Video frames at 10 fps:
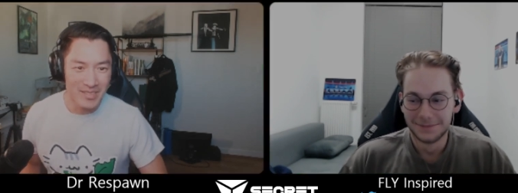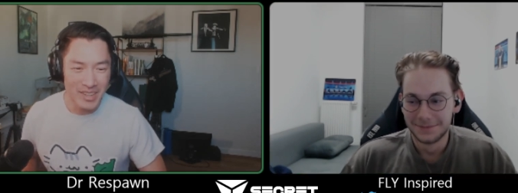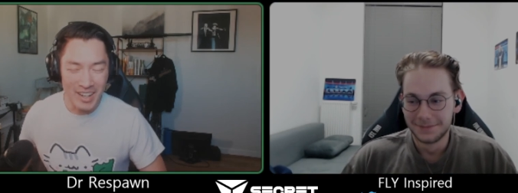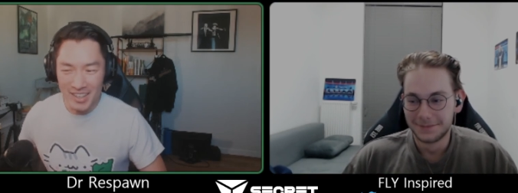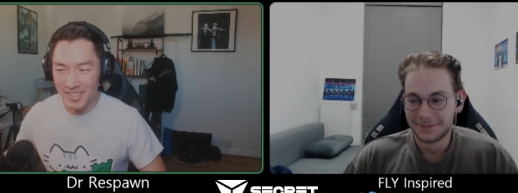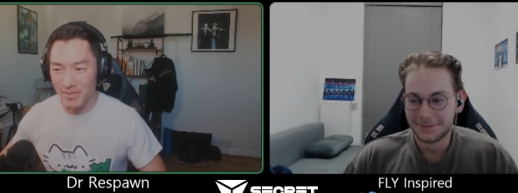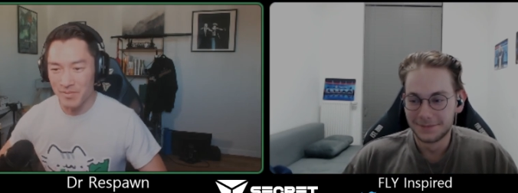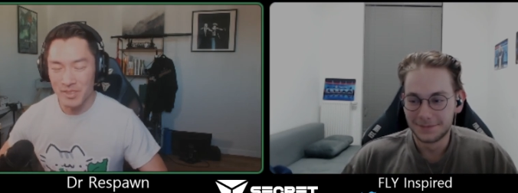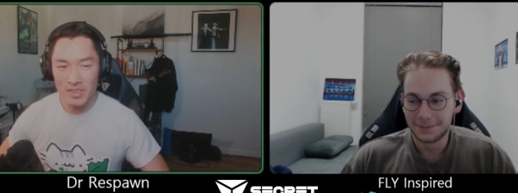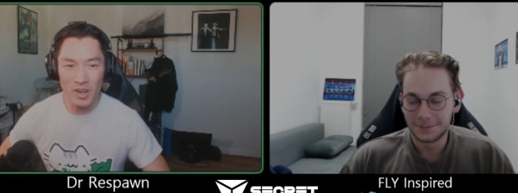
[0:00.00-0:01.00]
Speaker 1: But awesome.
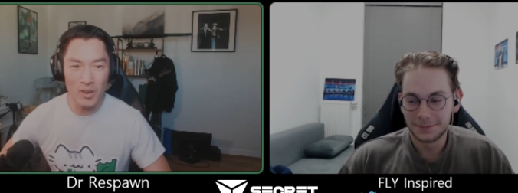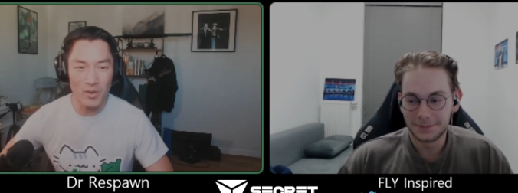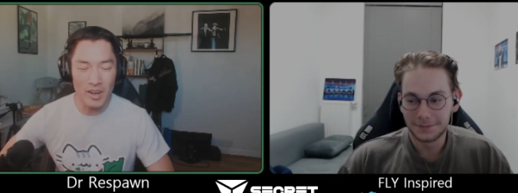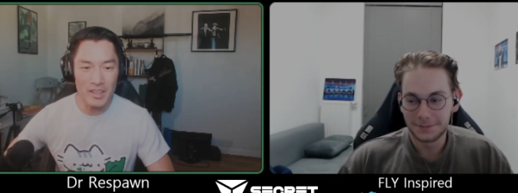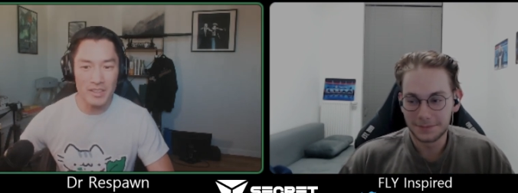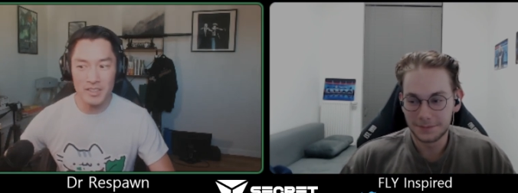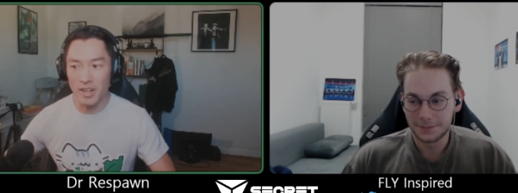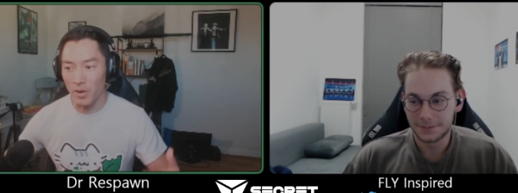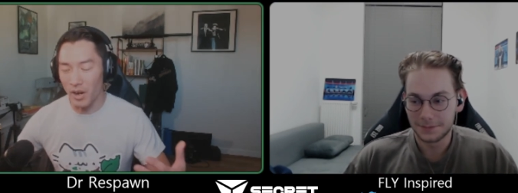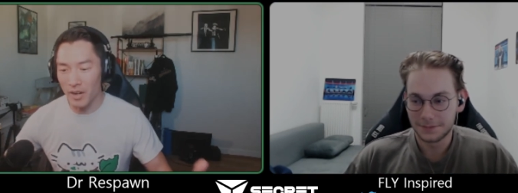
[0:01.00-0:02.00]
So you
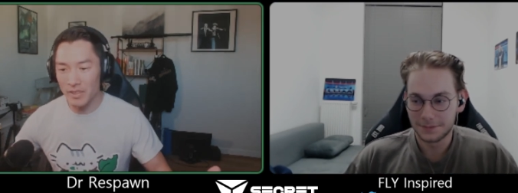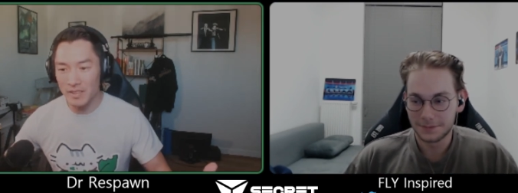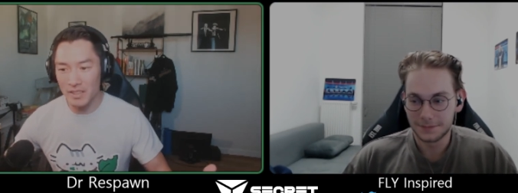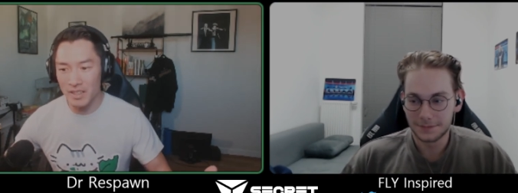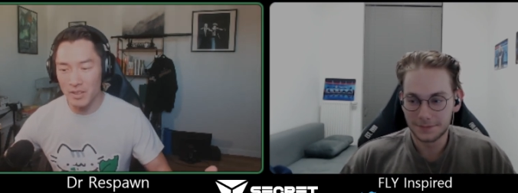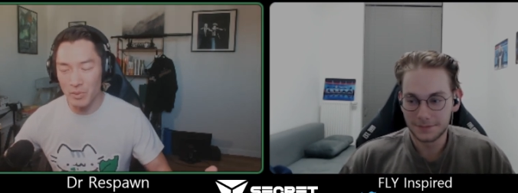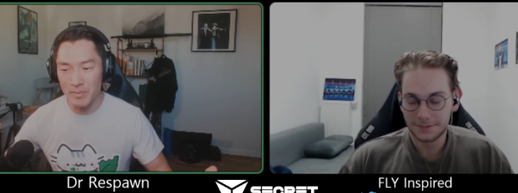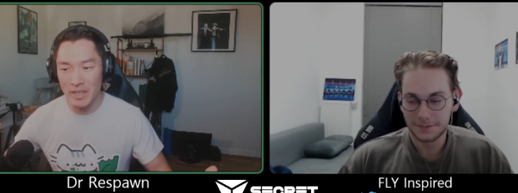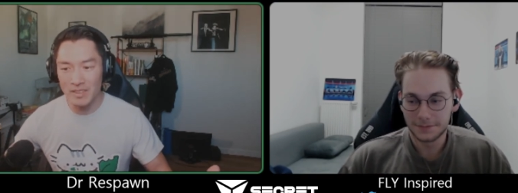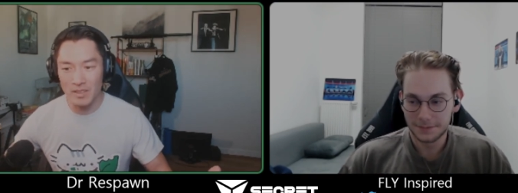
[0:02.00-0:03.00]
know, obviously we
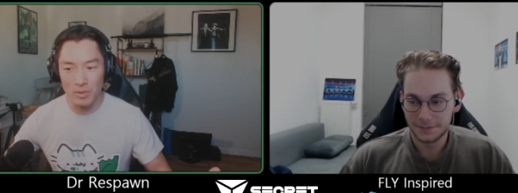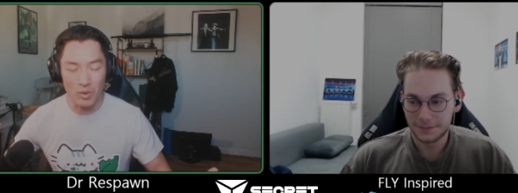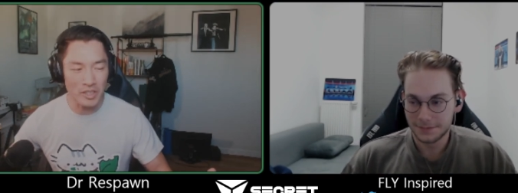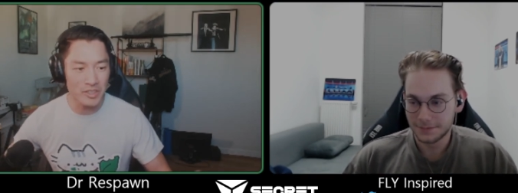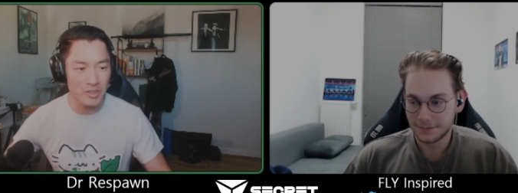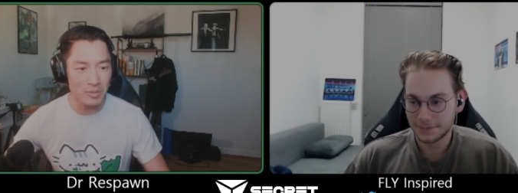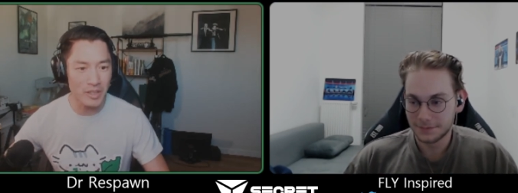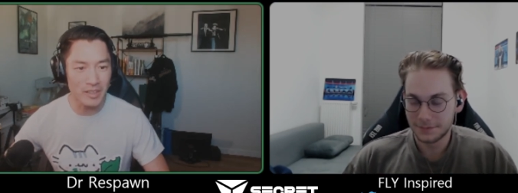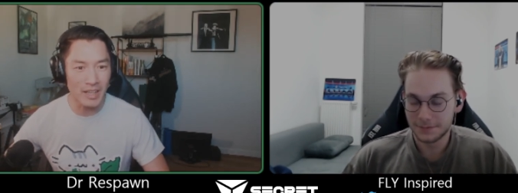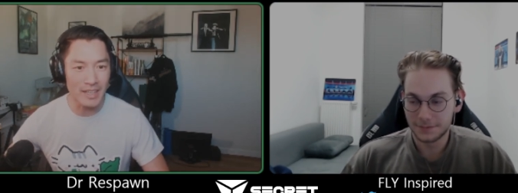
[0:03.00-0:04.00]
missed watching you
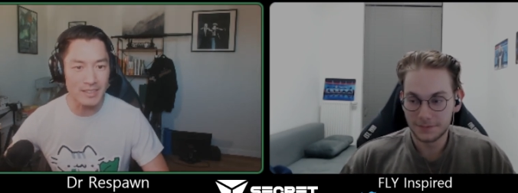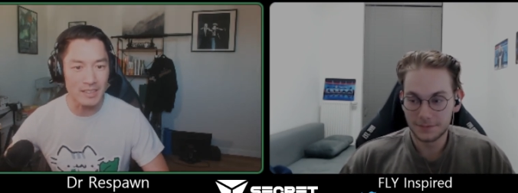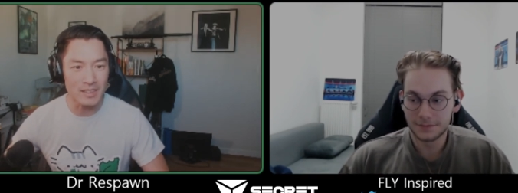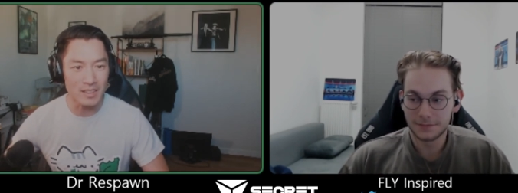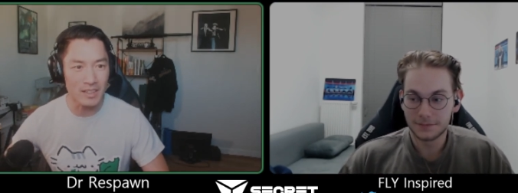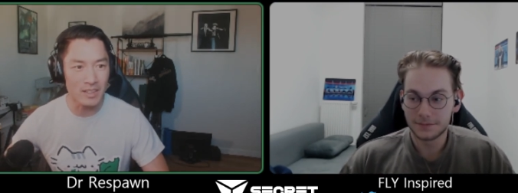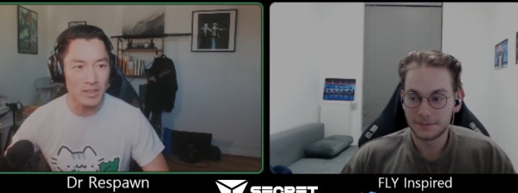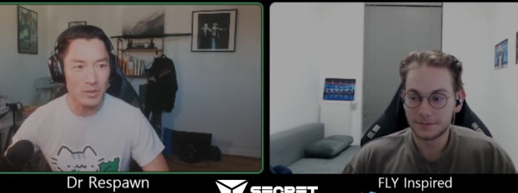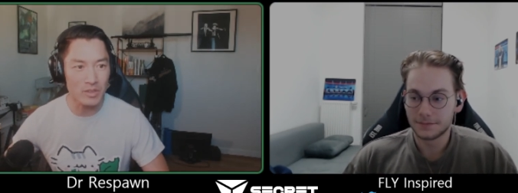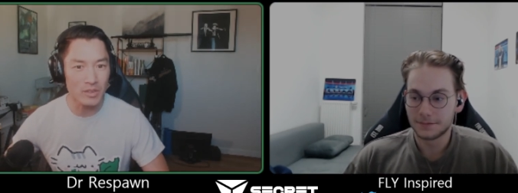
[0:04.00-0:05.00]
play last season.
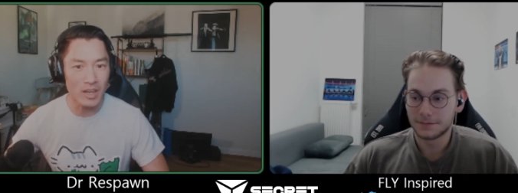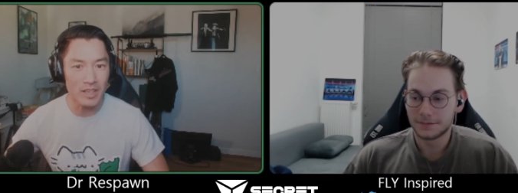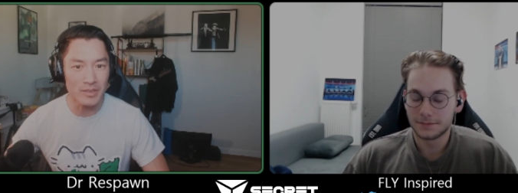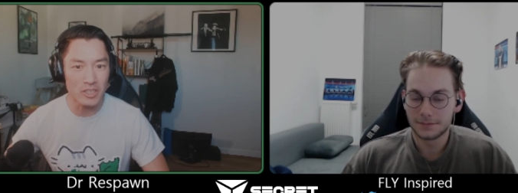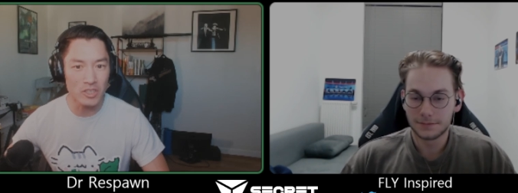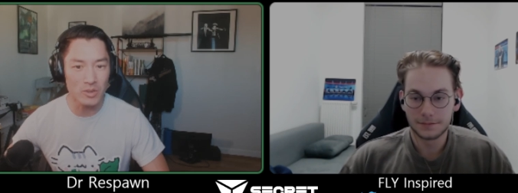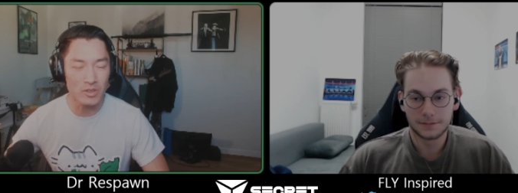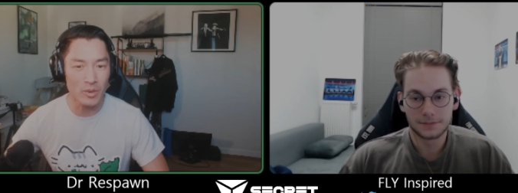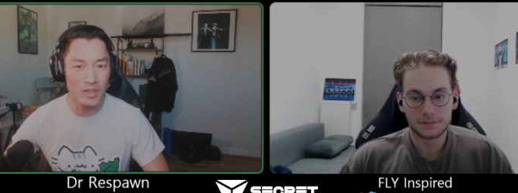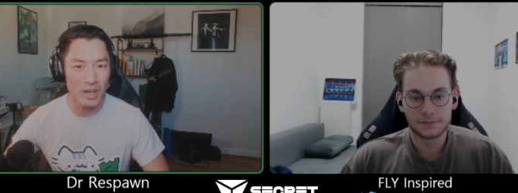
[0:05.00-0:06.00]
There's a lot of
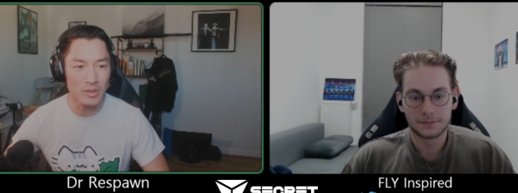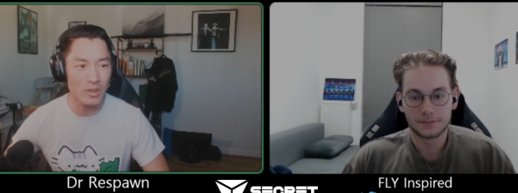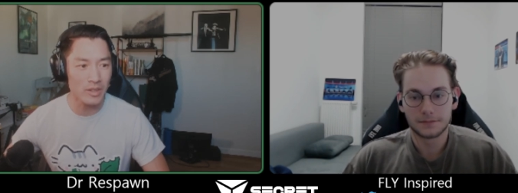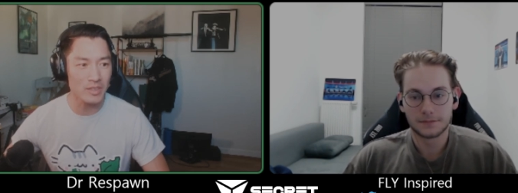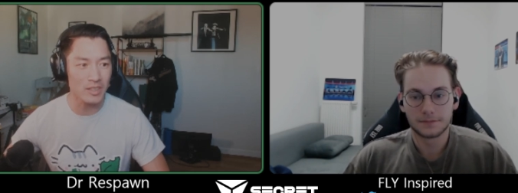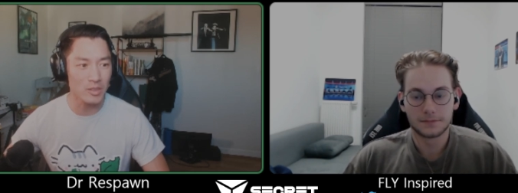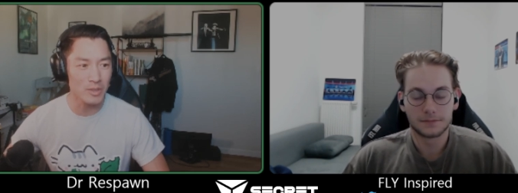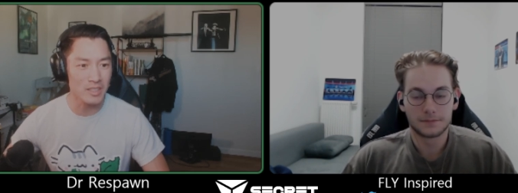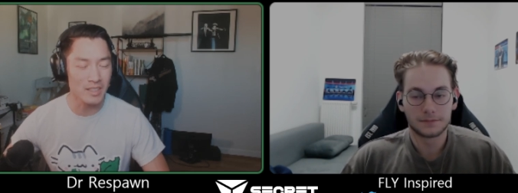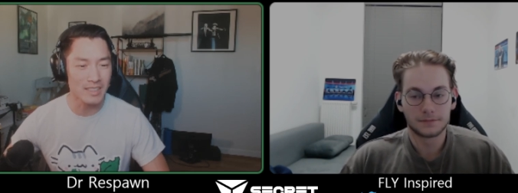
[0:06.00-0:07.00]
issues going on. You don't have to get too
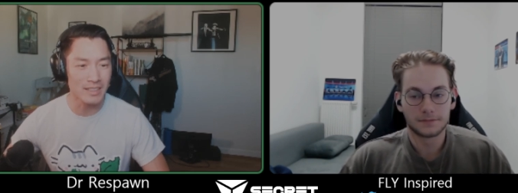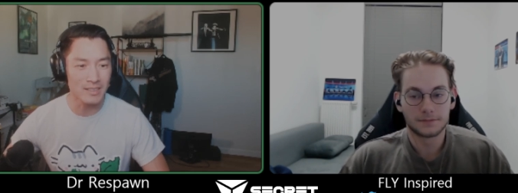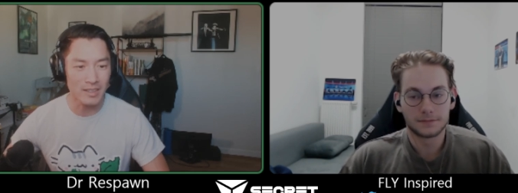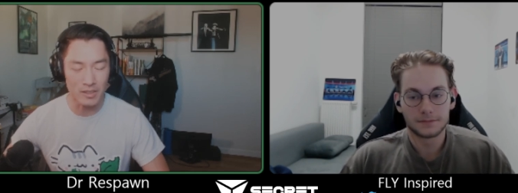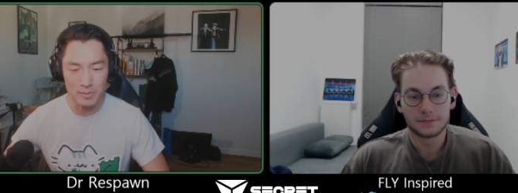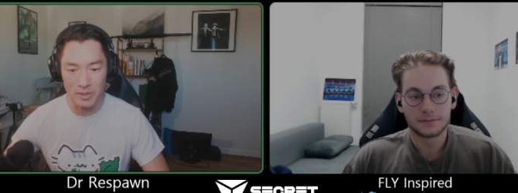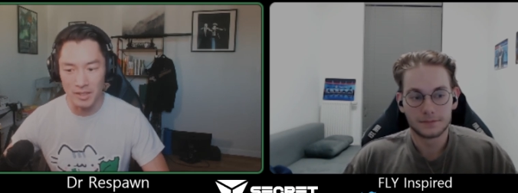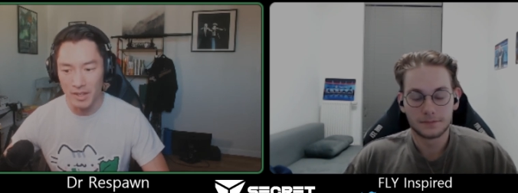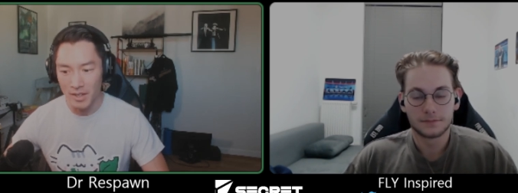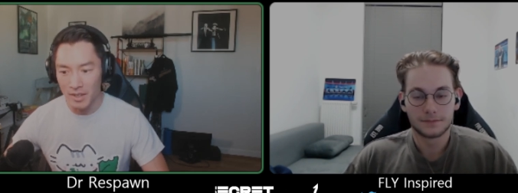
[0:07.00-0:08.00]
much into the details,
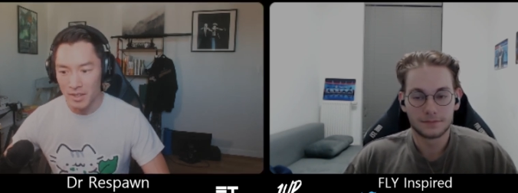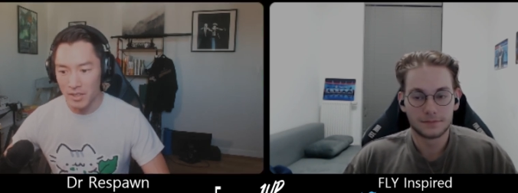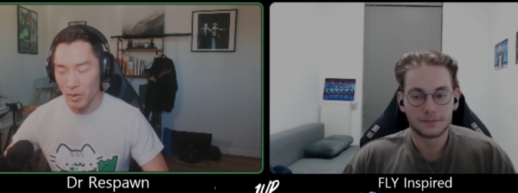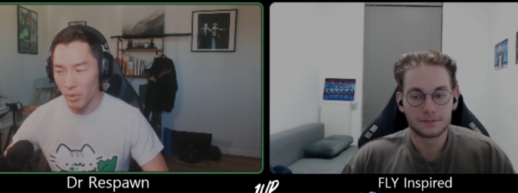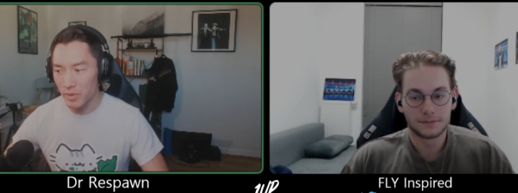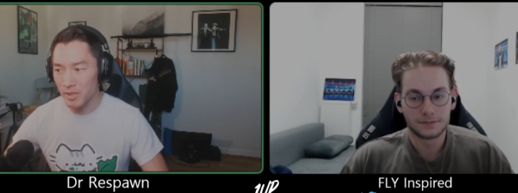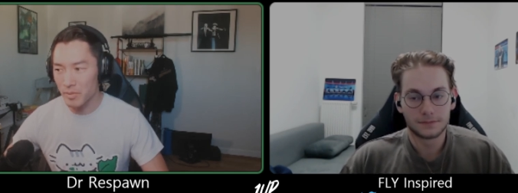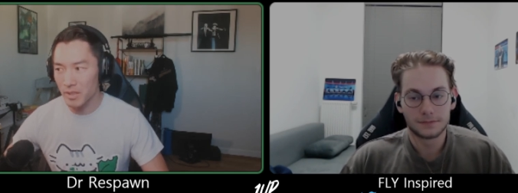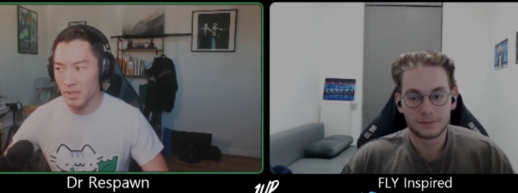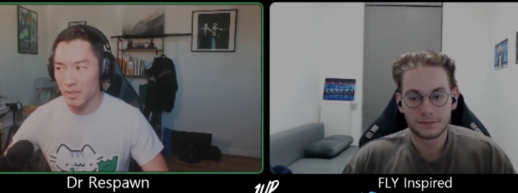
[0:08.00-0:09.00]
but you know, what were some
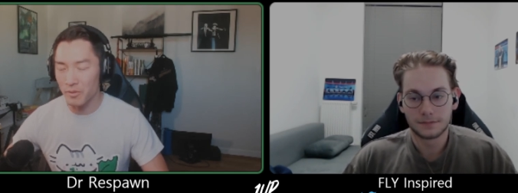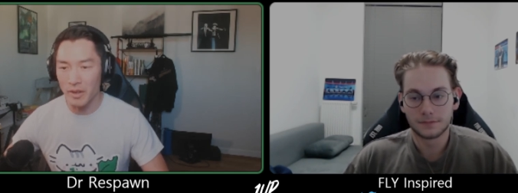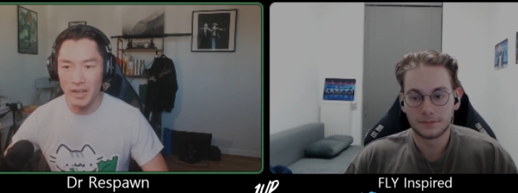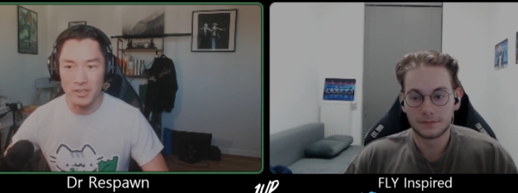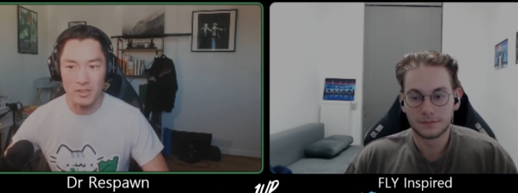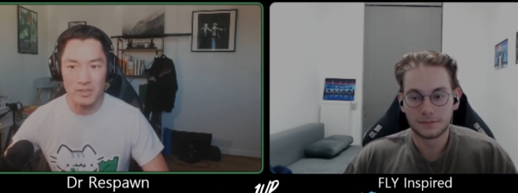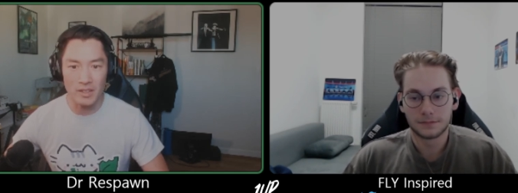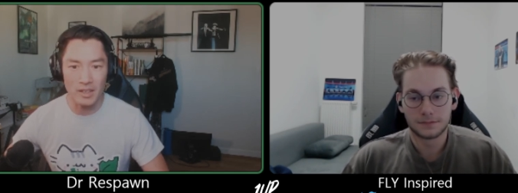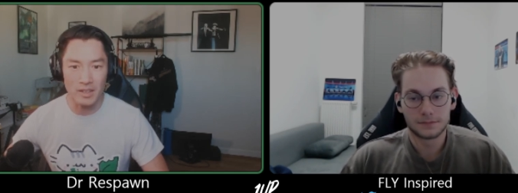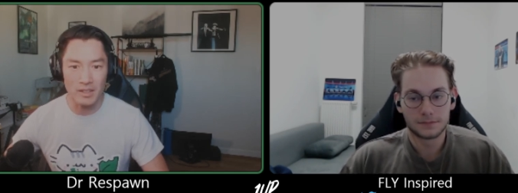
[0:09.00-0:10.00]
of the, the factors that